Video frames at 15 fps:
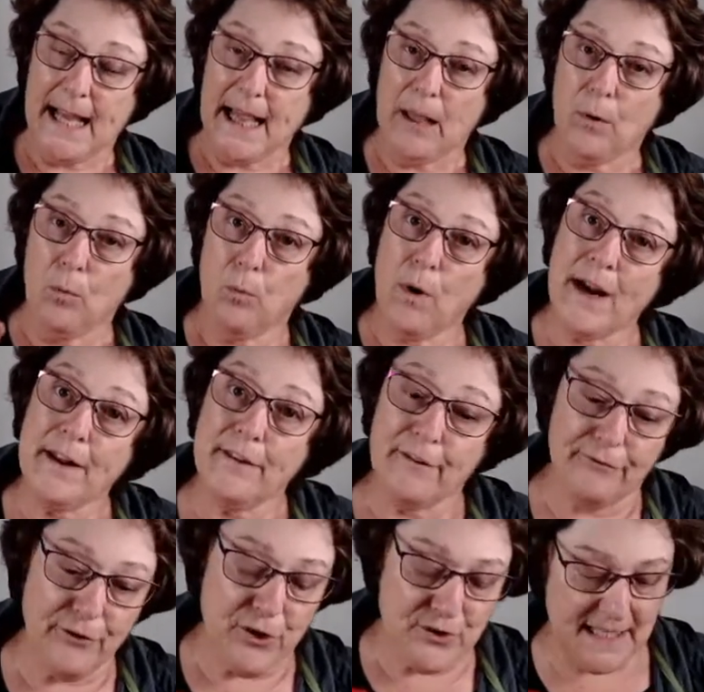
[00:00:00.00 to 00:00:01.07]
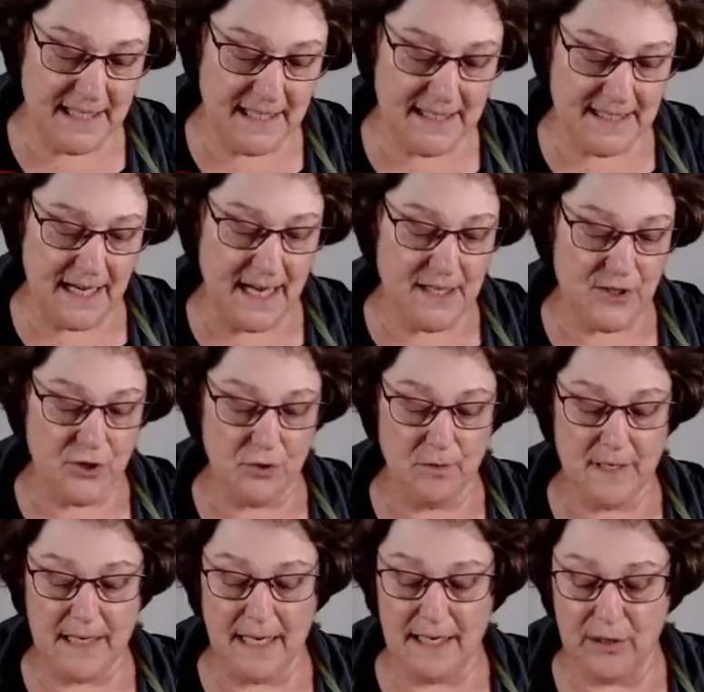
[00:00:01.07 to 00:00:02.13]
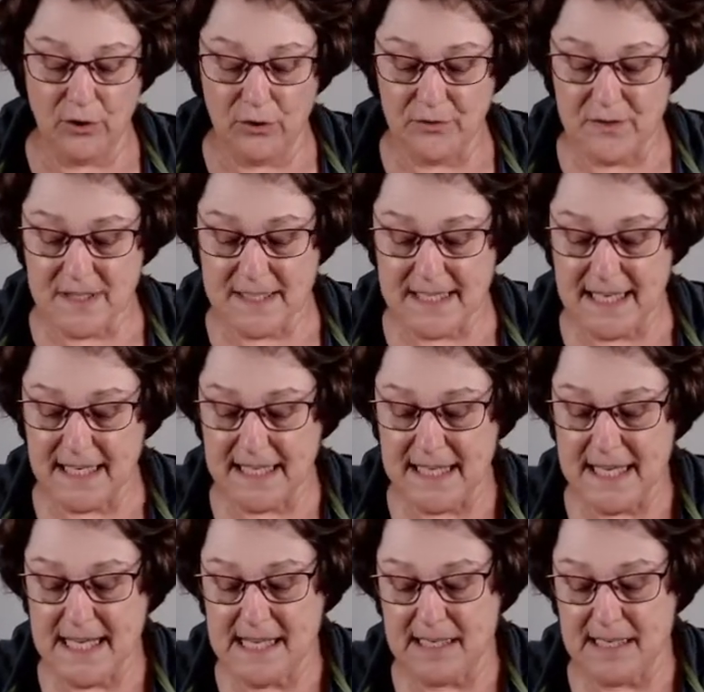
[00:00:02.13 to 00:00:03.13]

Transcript: One of the first things I do, and I learned this technique